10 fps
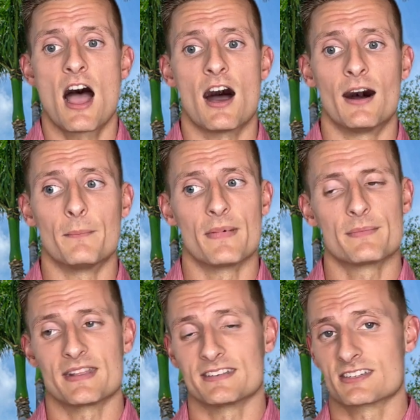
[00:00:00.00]
I
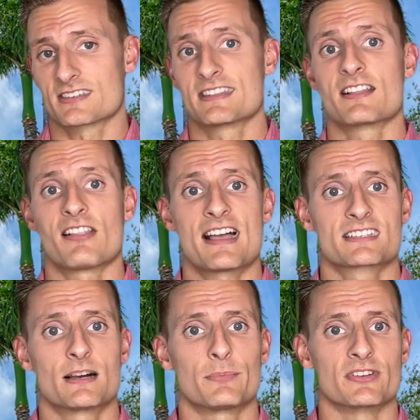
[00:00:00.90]
mean, just in the
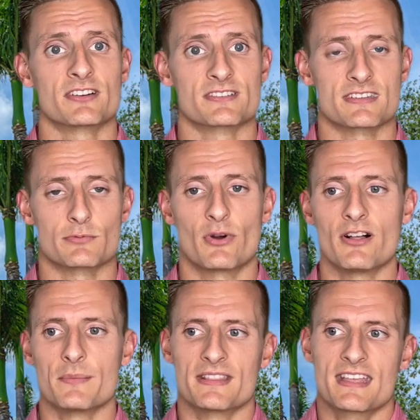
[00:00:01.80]
last couple years as
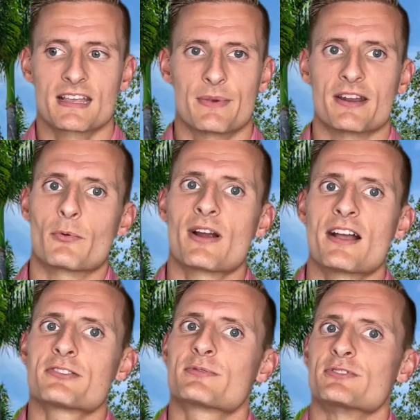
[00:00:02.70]
well. I mean, think about it. Where
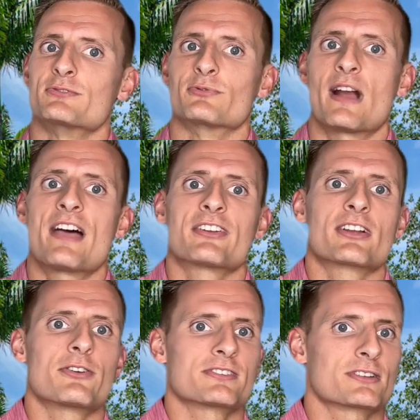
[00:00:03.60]
else would you rather
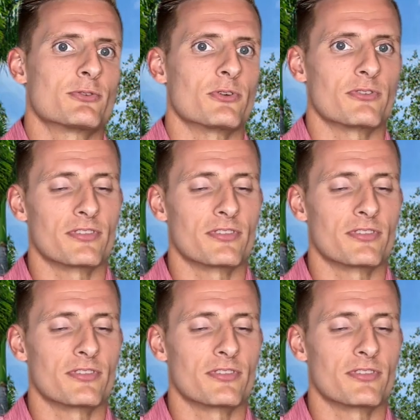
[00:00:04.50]
go to school?